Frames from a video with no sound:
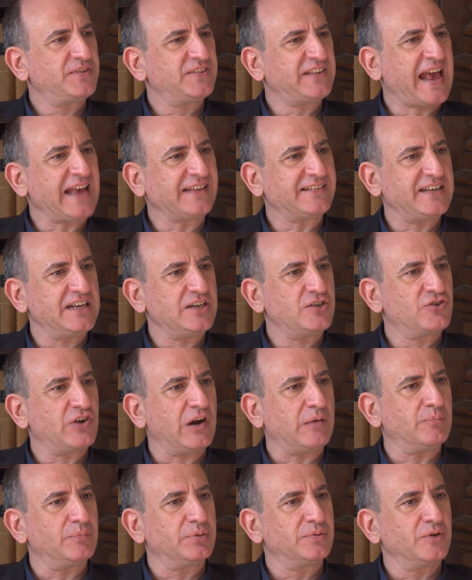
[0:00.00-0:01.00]
Sassy
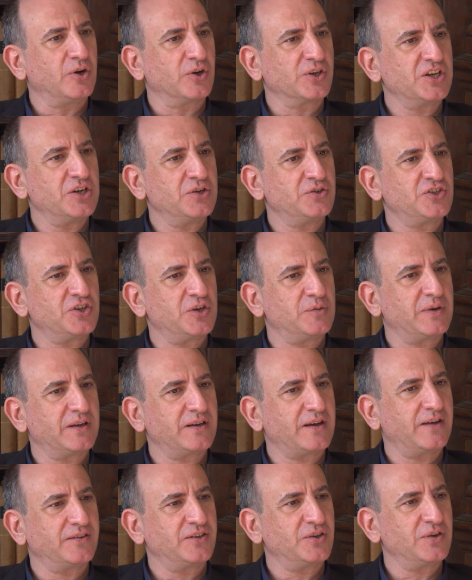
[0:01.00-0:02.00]
Trump on YouTube.
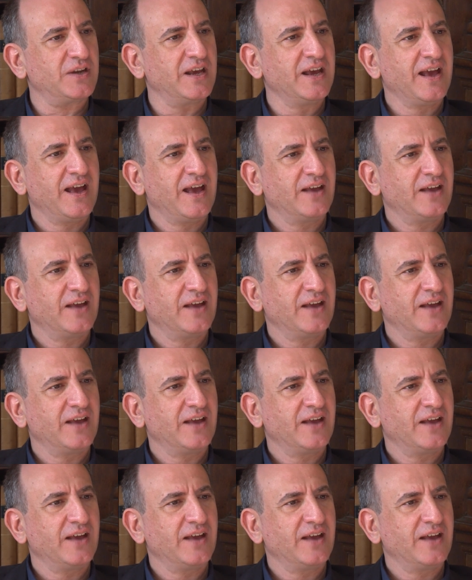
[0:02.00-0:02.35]
I, I don't.